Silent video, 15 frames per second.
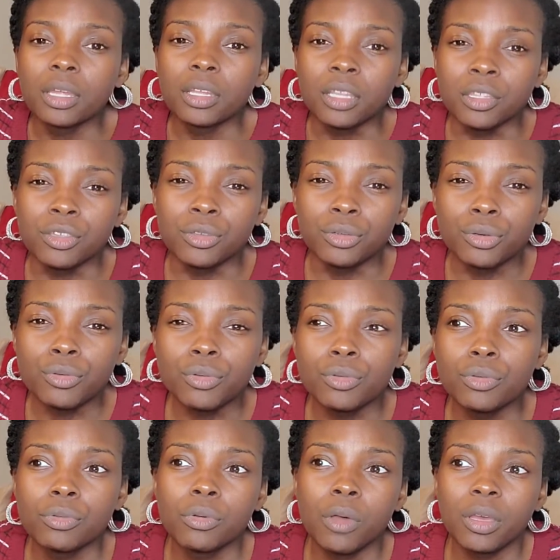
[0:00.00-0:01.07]

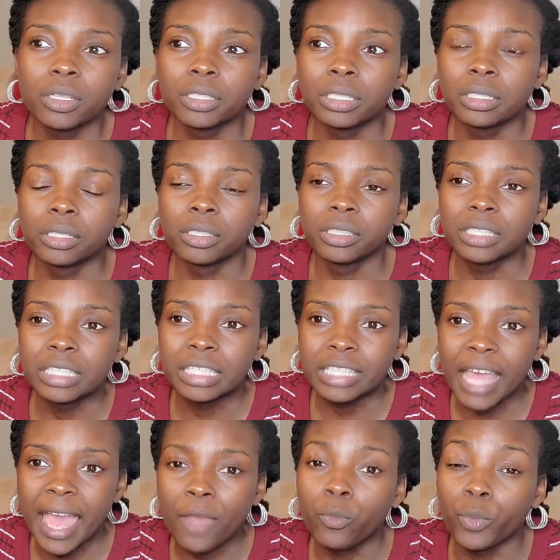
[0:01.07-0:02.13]
you
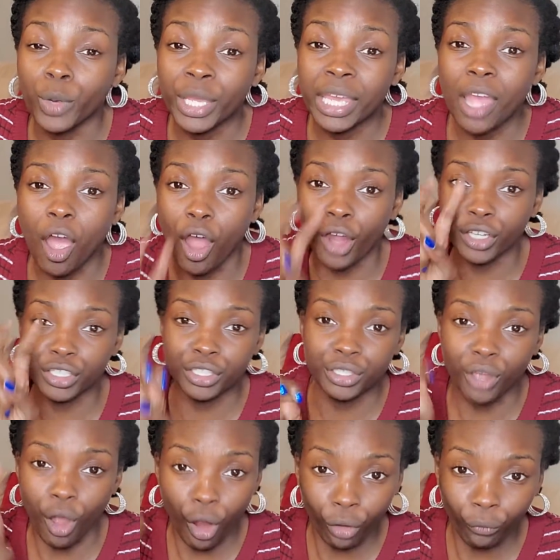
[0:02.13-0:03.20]
say we are
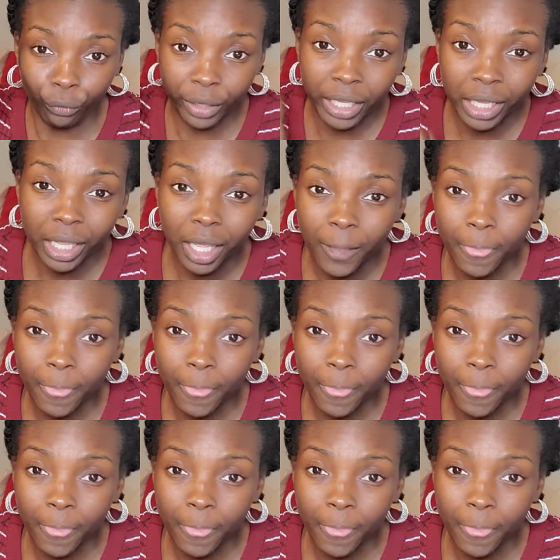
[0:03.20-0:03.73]
sorry,